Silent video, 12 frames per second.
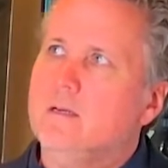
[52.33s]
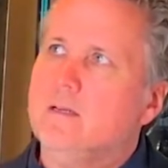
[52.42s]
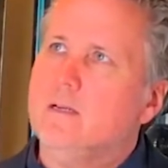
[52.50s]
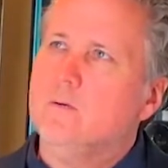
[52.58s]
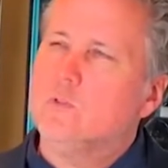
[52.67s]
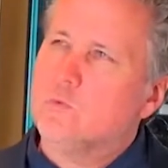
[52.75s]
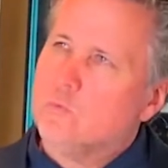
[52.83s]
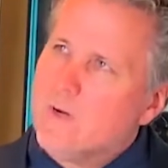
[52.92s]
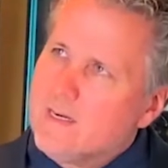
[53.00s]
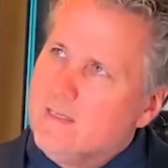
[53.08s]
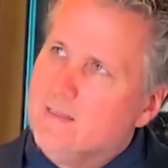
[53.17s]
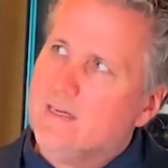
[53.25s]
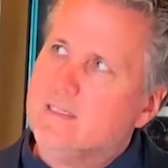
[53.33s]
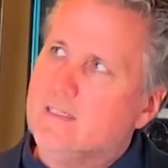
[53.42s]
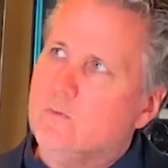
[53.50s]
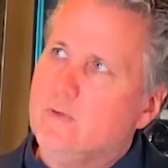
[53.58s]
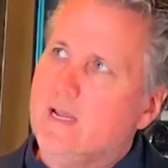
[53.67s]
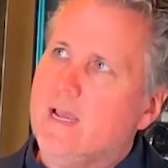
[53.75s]
And I was
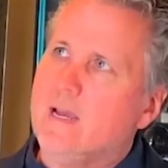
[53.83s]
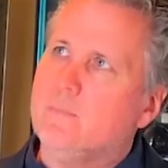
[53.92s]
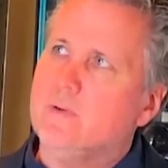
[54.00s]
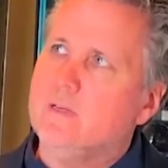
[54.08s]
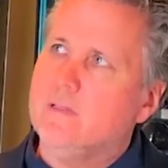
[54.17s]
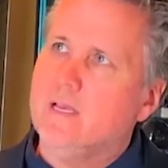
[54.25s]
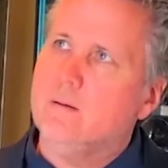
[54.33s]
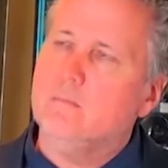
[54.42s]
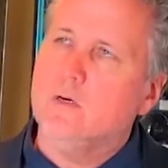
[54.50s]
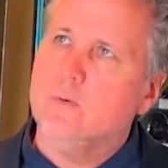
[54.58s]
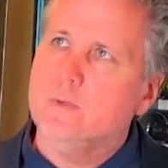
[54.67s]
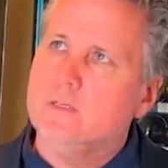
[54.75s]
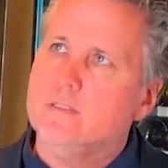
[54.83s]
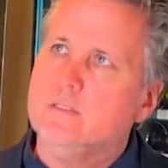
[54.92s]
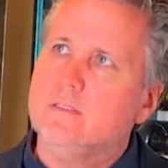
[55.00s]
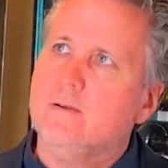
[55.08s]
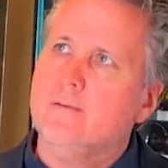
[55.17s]
recollecting what happened in that moment.